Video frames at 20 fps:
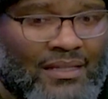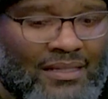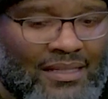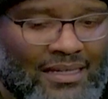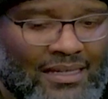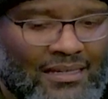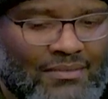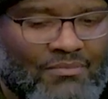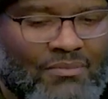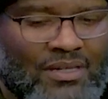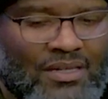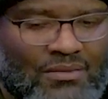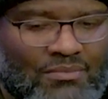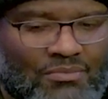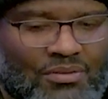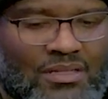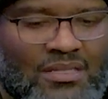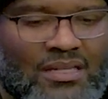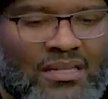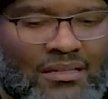they may
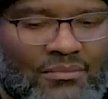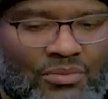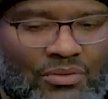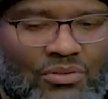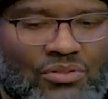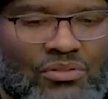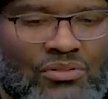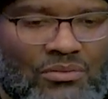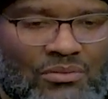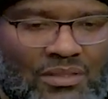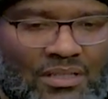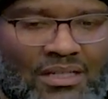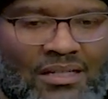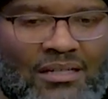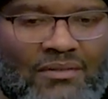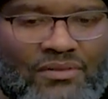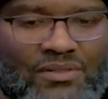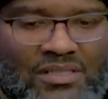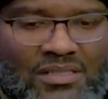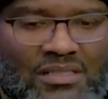be able to, in
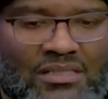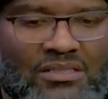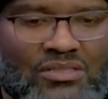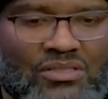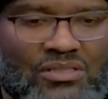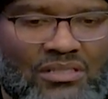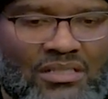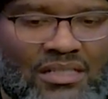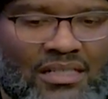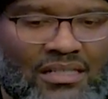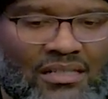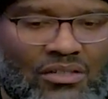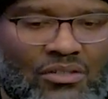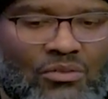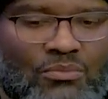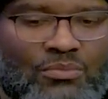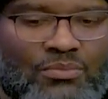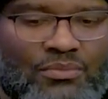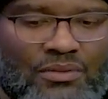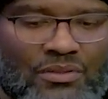conversation,
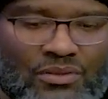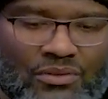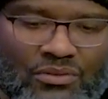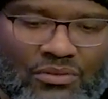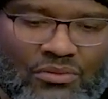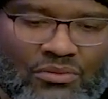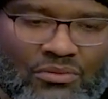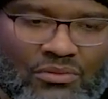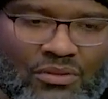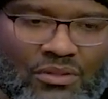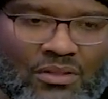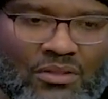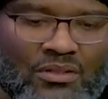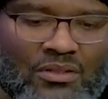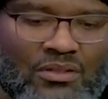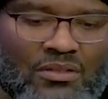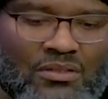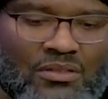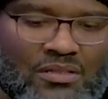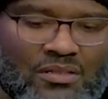help you
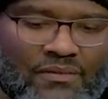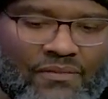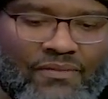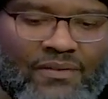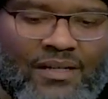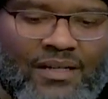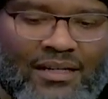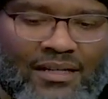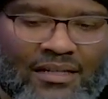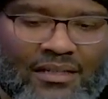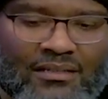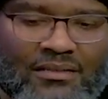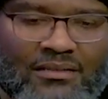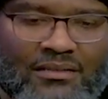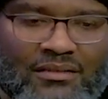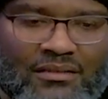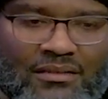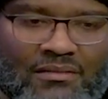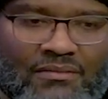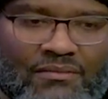to find
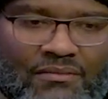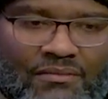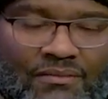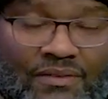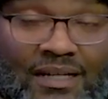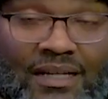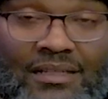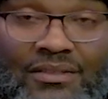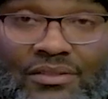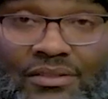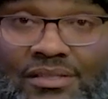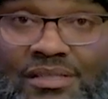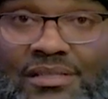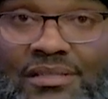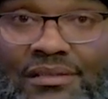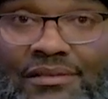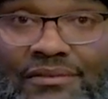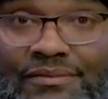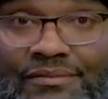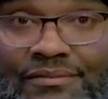find
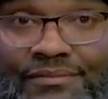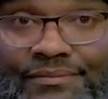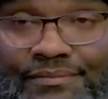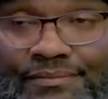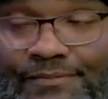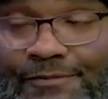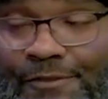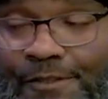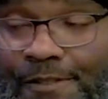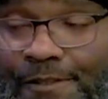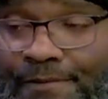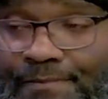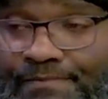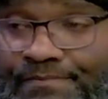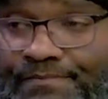yourself. So,